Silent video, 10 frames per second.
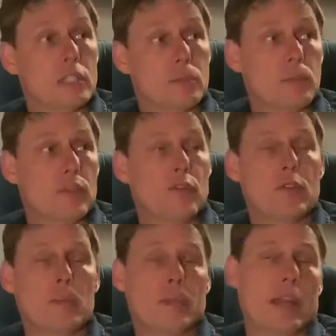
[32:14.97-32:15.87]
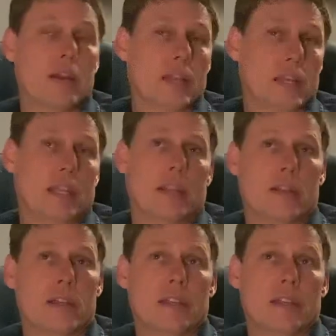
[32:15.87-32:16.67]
just moving from there to here,